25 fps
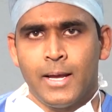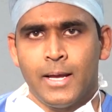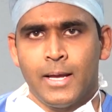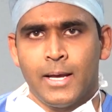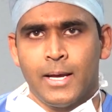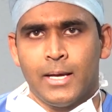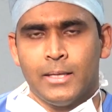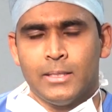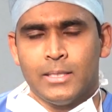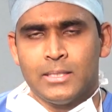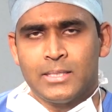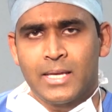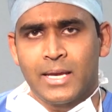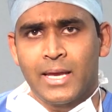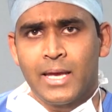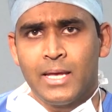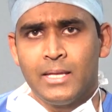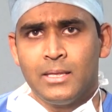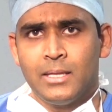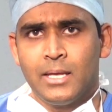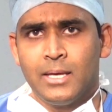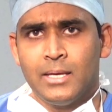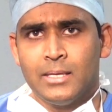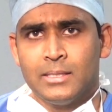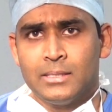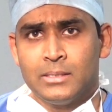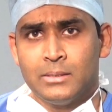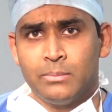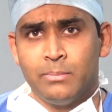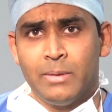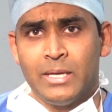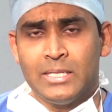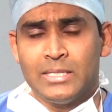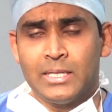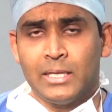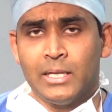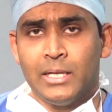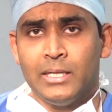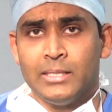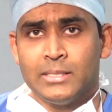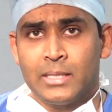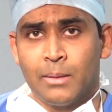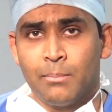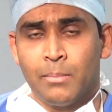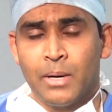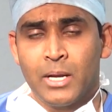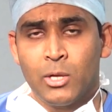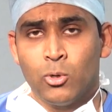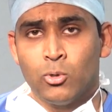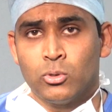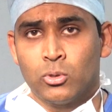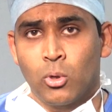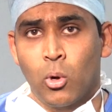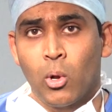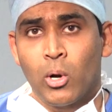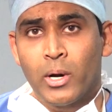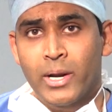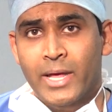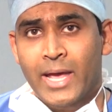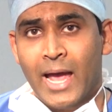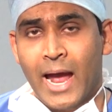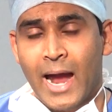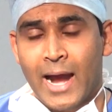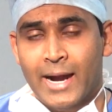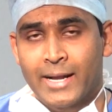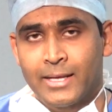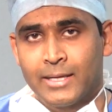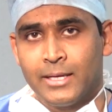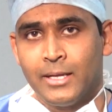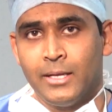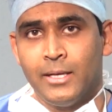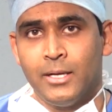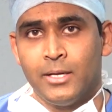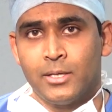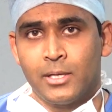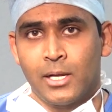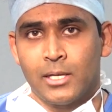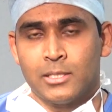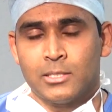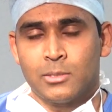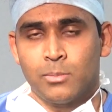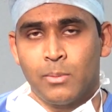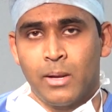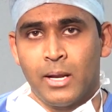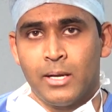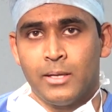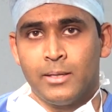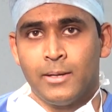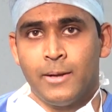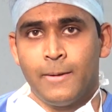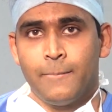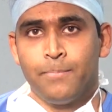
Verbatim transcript: Uh, the second thing is basically somebody who's already had a kidney transplant